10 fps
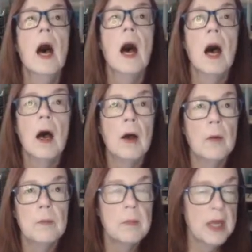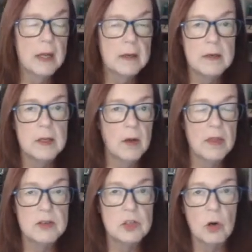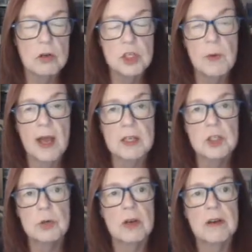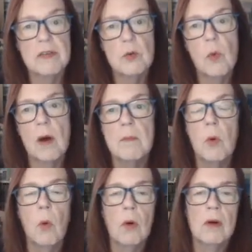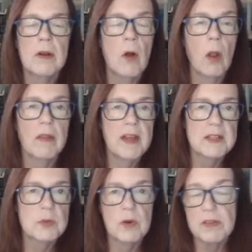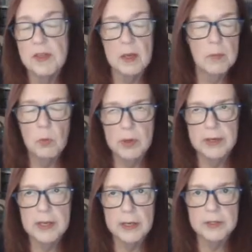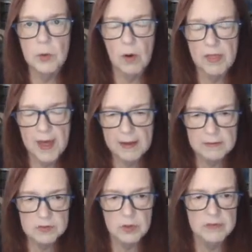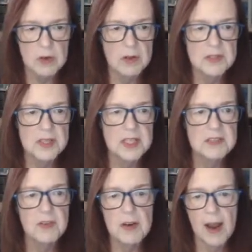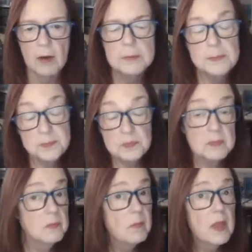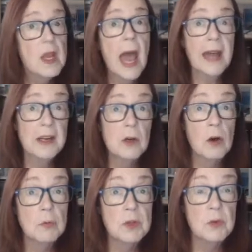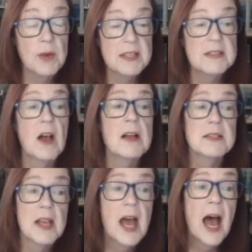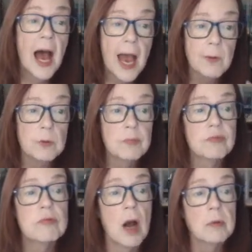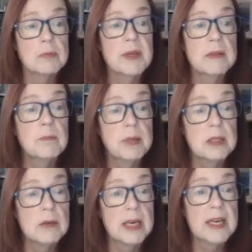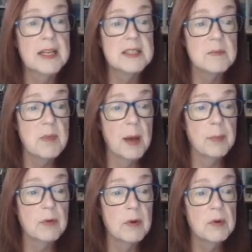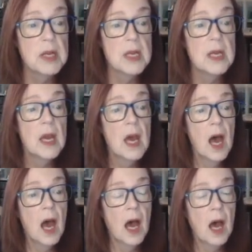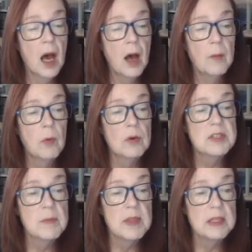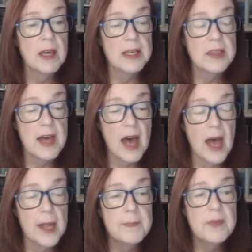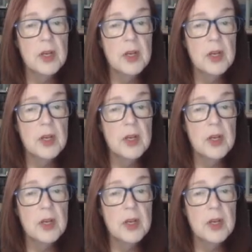uh, and you know then charge you extra if you want more and all of that sort of thing but we're going to ignore that sort of nonsense for now had i gone with the red sauce i would probably be looking at some pepperoni um, or something like that